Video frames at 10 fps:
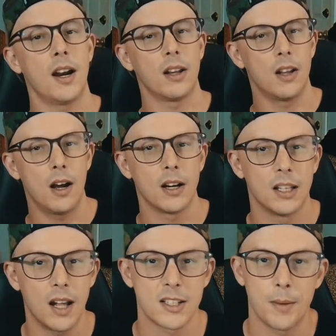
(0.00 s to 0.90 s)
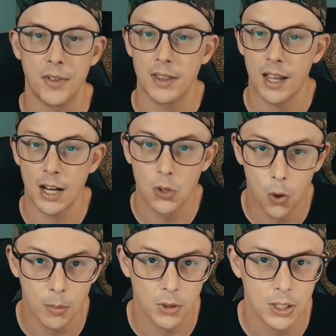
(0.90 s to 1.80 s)
of long and not something that I
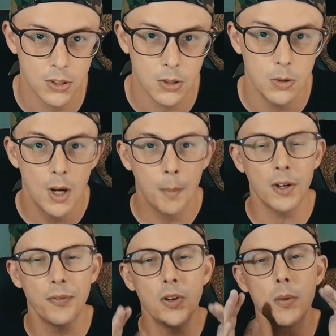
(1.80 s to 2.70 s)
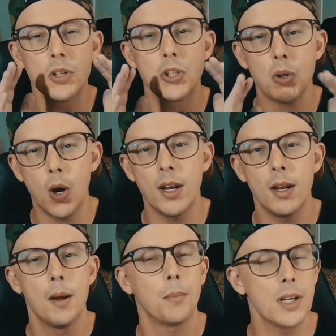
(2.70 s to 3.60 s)
normally do, but if you enjoyed it,
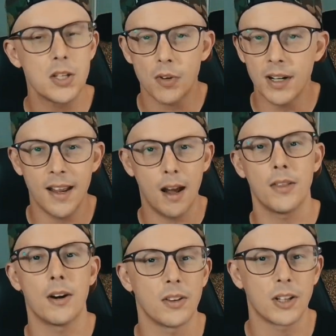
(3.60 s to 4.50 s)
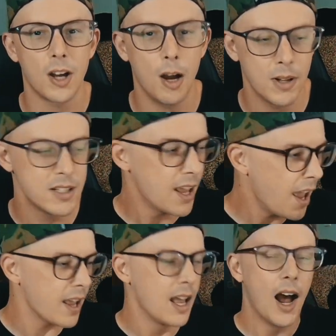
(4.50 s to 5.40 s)
please write down there in the comments,
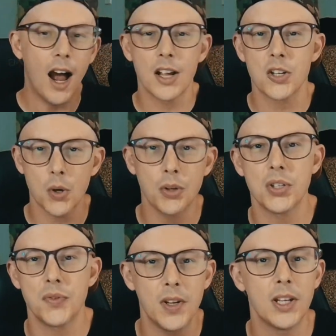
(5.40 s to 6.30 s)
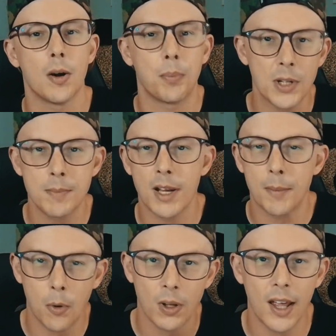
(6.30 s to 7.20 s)
hey, I enjoyed this video, please make
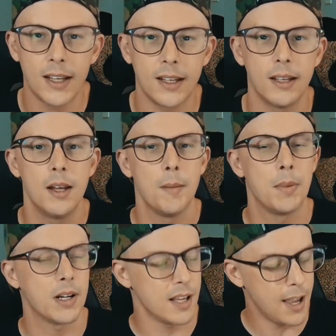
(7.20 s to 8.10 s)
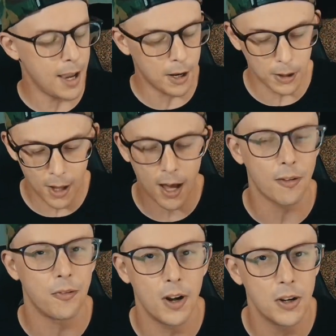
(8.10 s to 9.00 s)
more like it, because I had a lot
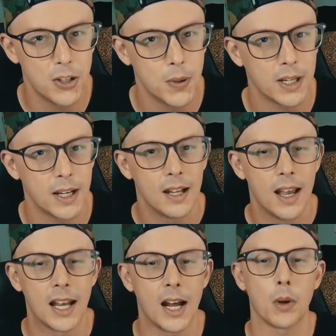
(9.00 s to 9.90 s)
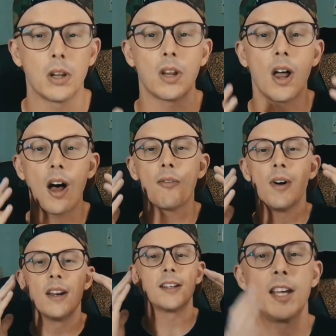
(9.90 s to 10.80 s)
of fun doing it, and I would love
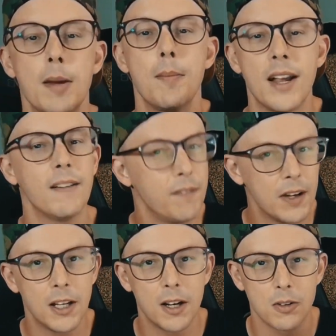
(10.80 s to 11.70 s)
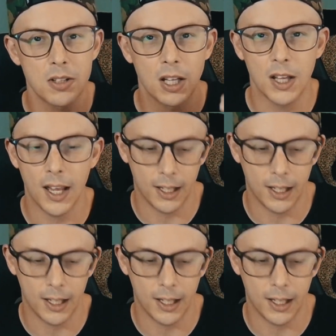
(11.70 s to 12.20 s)
to keep making videos like